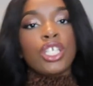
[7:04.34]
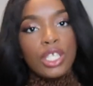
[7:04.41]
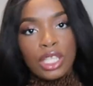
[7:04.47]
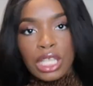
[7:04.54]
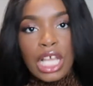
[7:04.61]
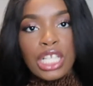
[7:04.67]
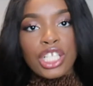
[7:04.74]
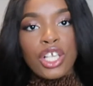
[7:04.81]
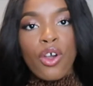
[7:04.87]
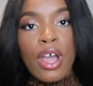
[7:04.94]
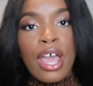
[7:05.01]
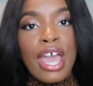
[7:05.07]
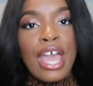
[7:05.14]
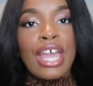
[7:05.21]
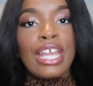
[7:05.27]
let's go
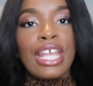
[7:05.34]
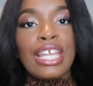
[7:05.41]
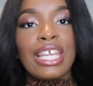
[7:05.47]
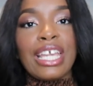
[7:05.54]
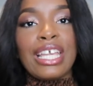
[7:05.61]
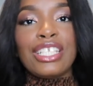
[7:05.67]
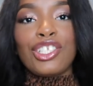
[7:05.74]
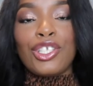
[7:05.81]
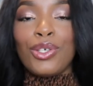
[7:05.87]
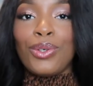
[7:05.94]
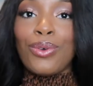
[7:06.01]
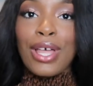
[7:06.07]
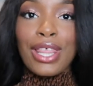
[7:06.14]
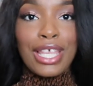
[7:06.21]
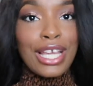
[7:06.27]
ahead and get
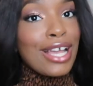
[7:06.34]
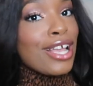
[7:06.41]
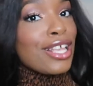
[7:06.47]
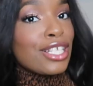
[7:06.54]
into the